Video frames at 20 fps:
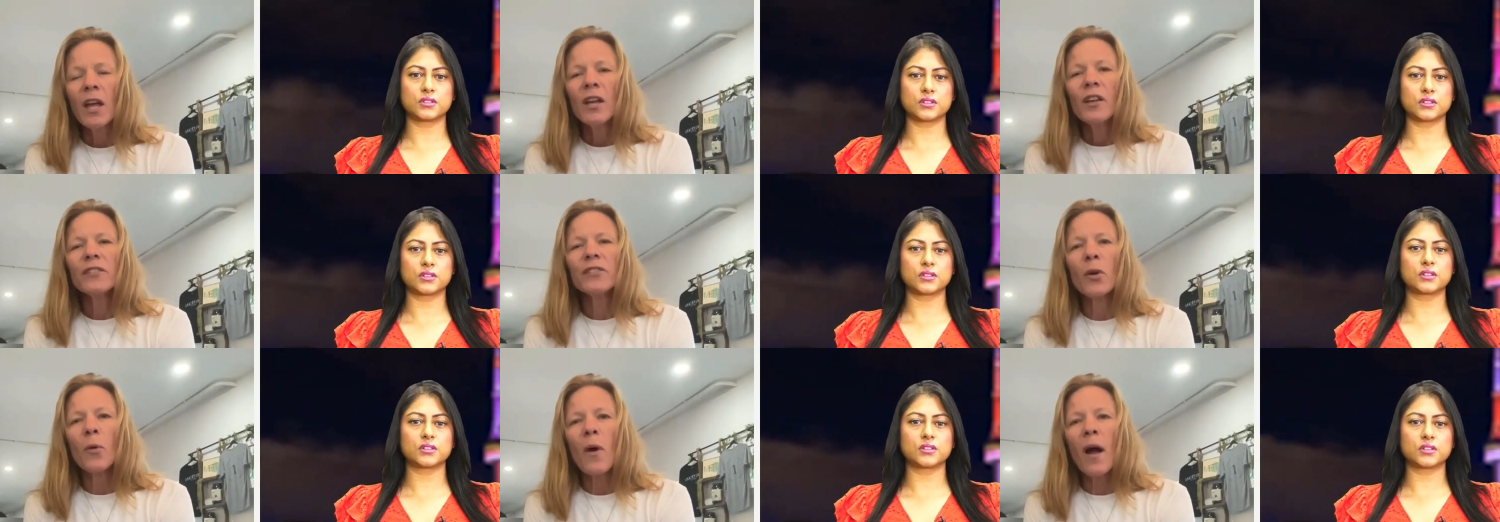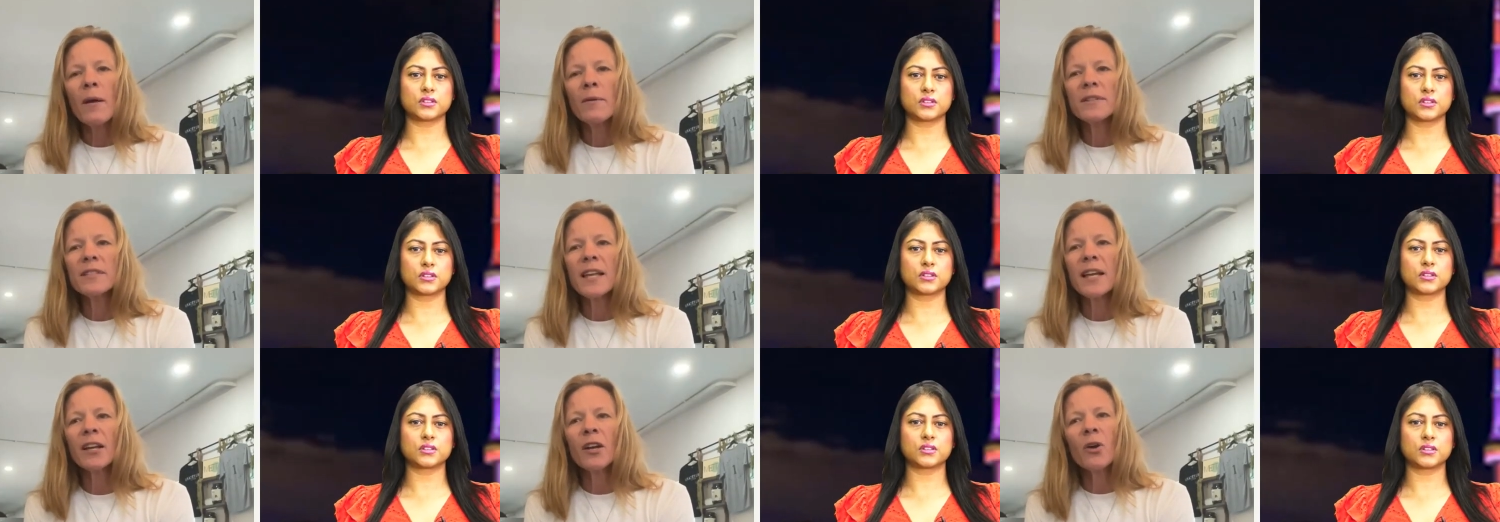Speaker 1: So I
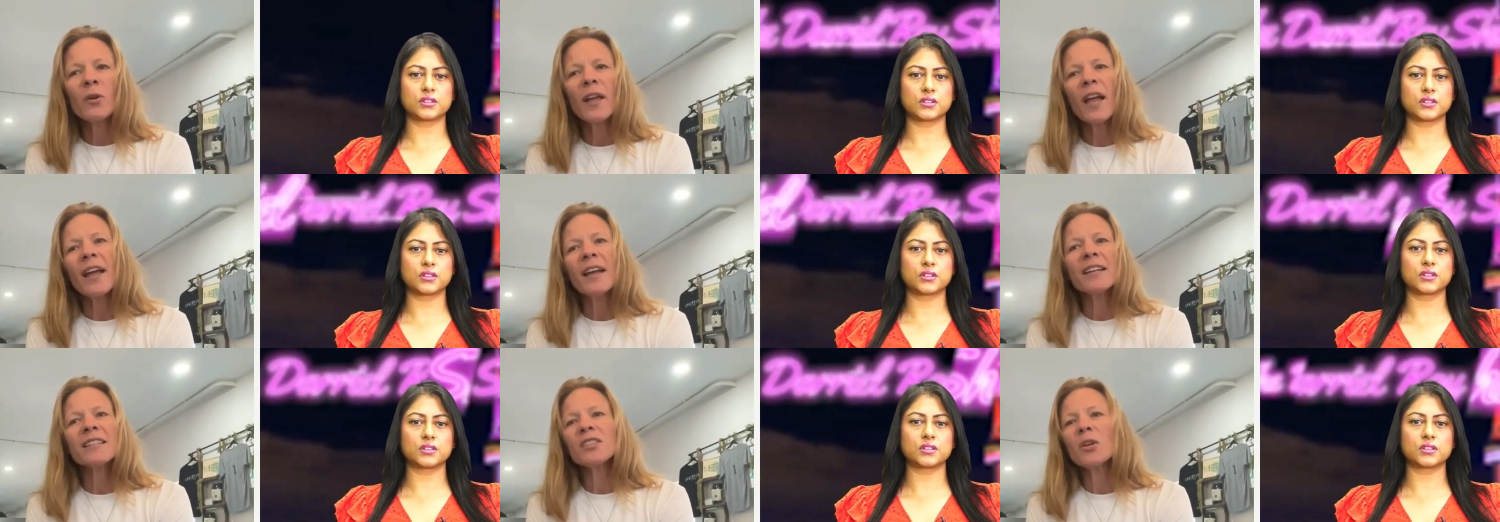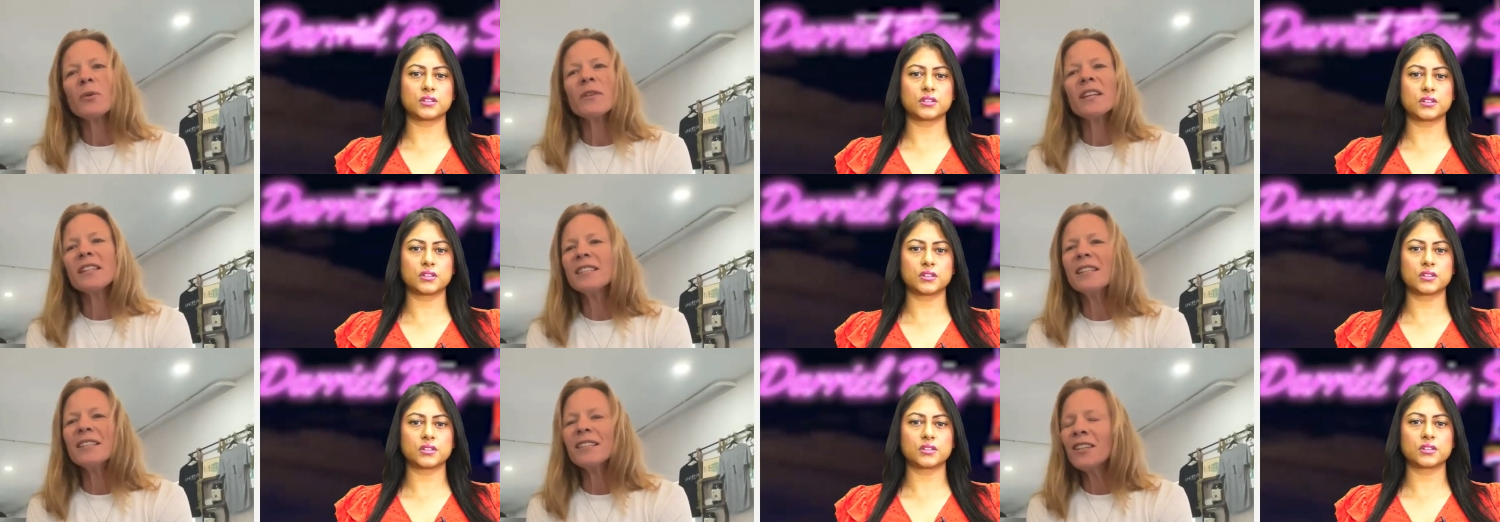was like, okay, so
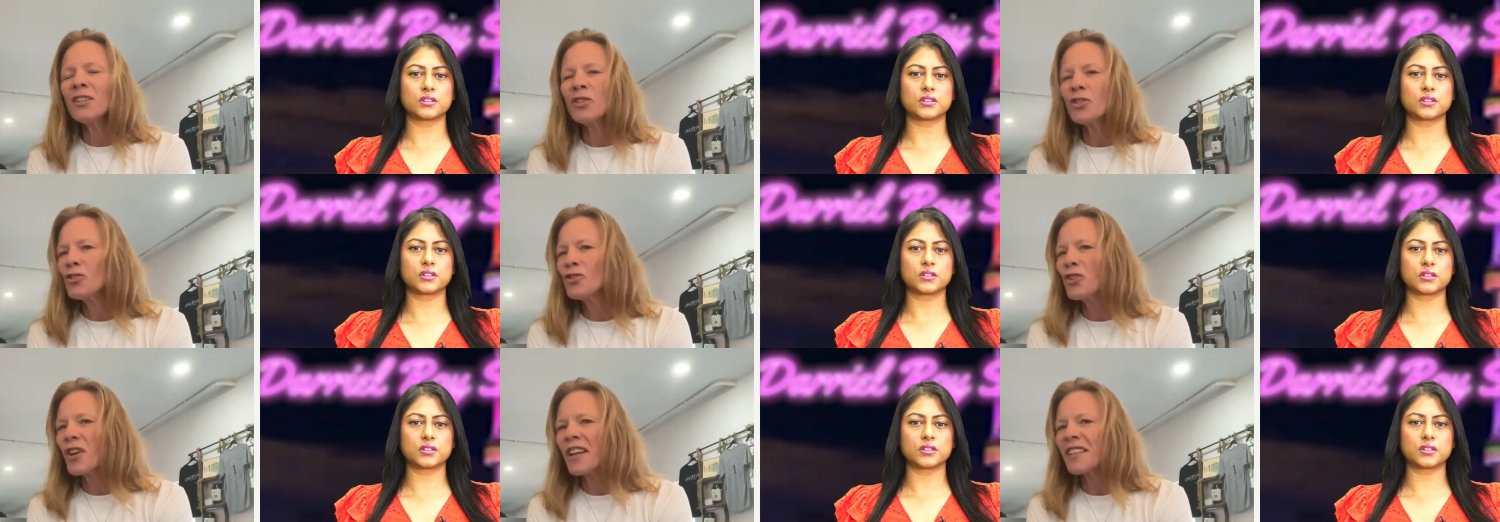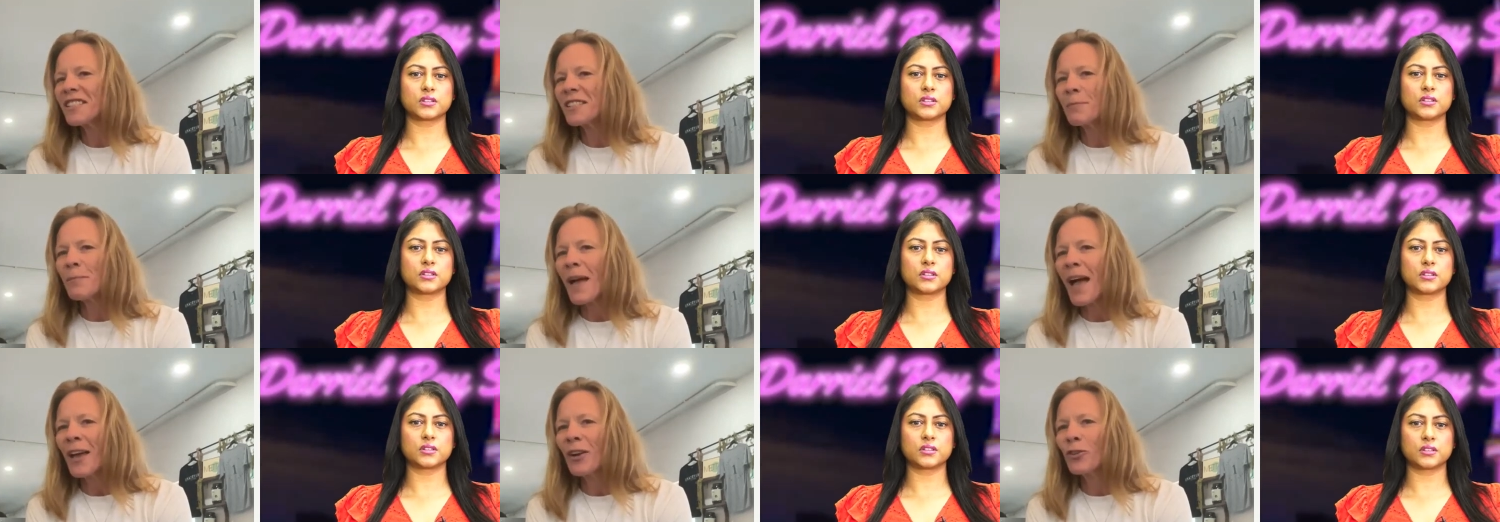this isn't
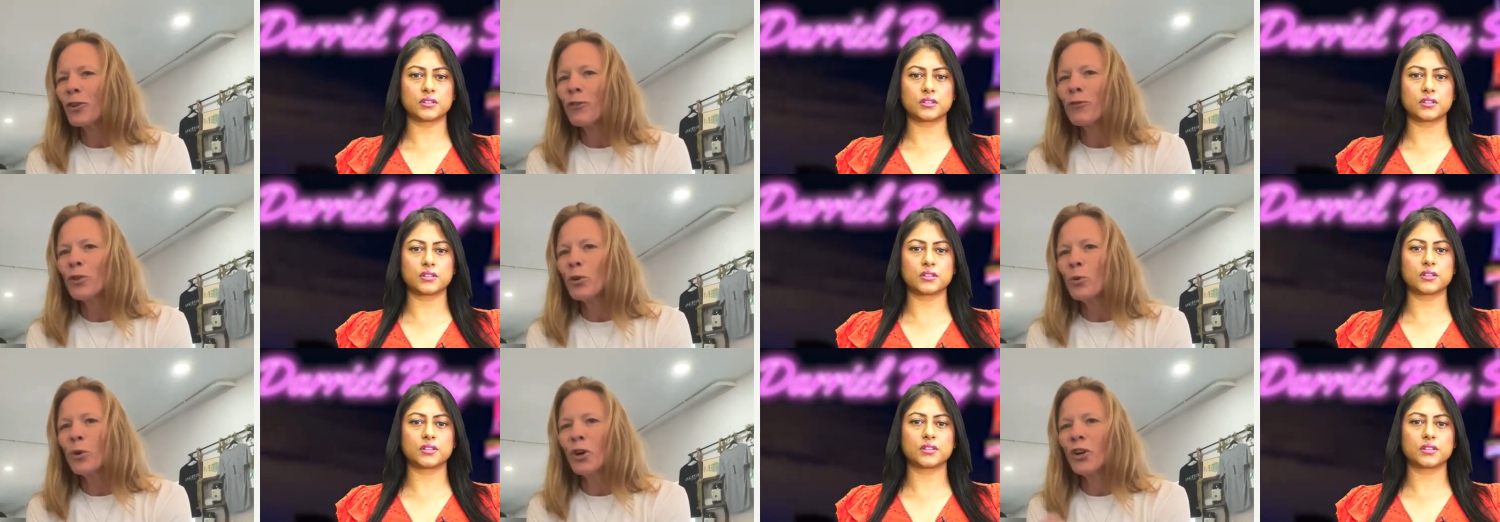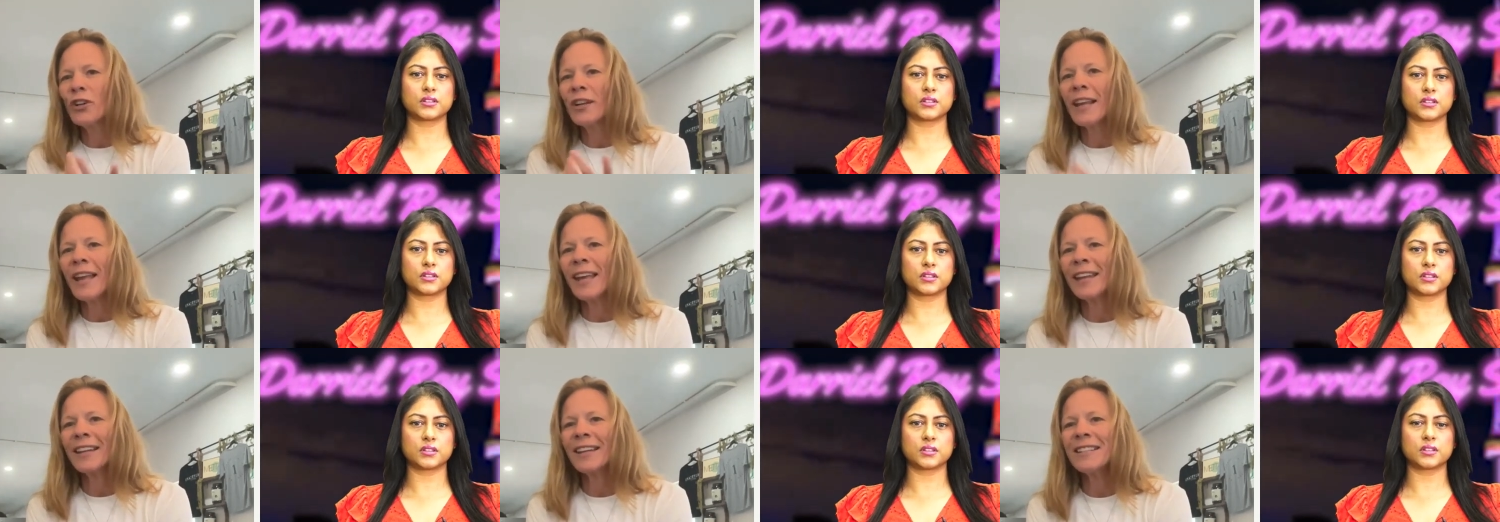just a matter of you
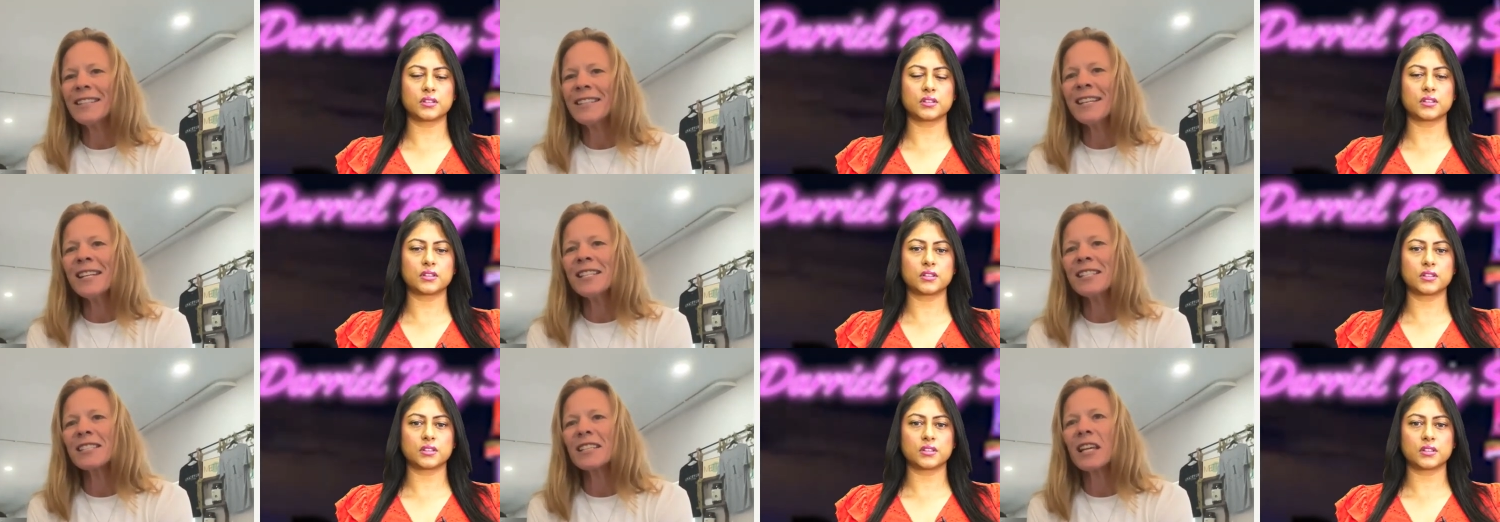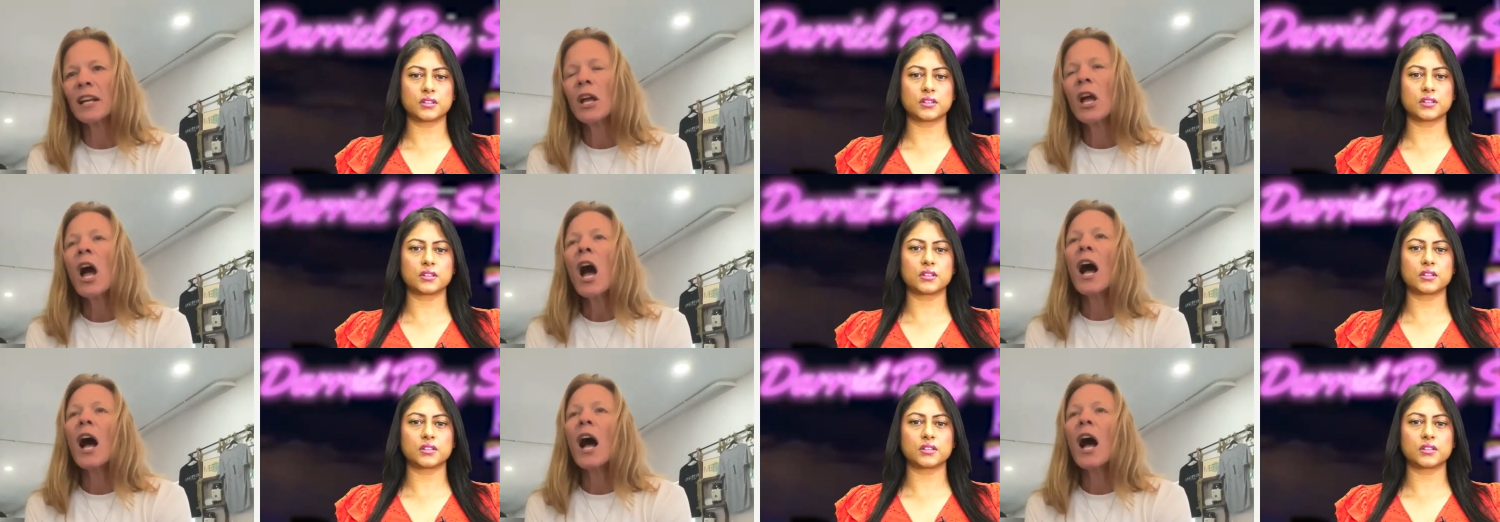herniating a disc.